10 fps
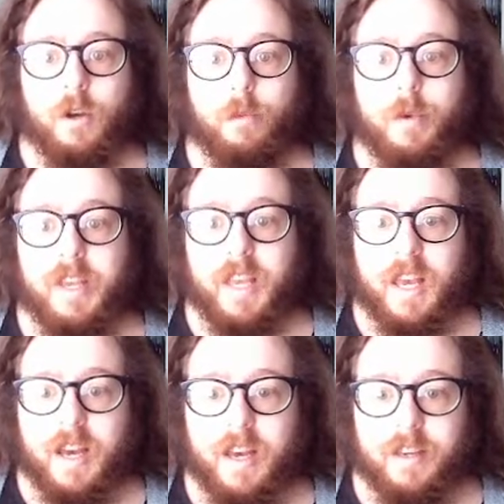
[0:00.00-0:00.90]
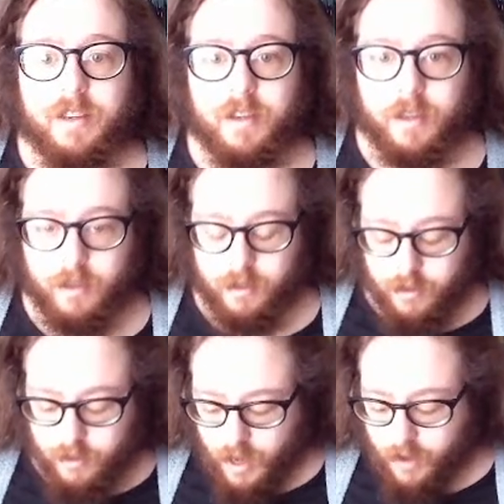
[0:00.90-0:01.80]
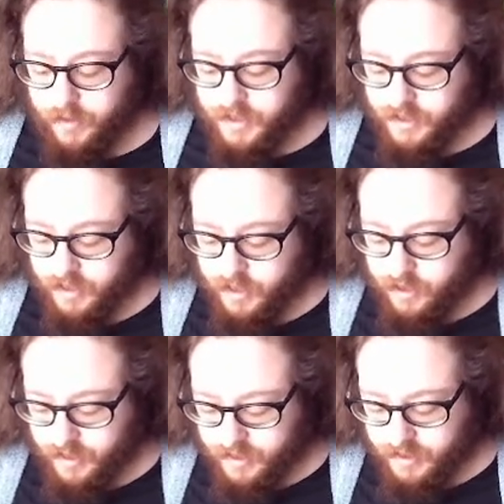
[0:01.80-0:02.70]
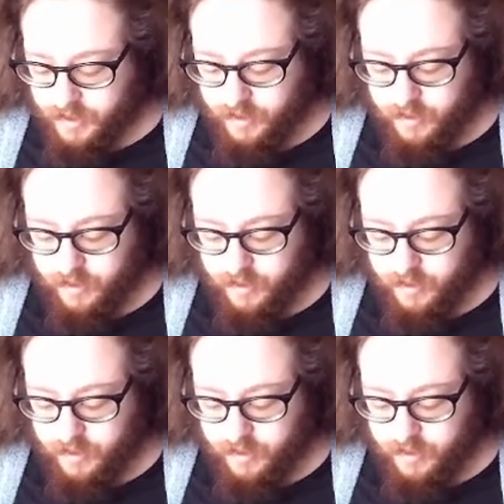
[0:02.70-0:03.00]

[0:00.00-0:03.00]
We can obviously just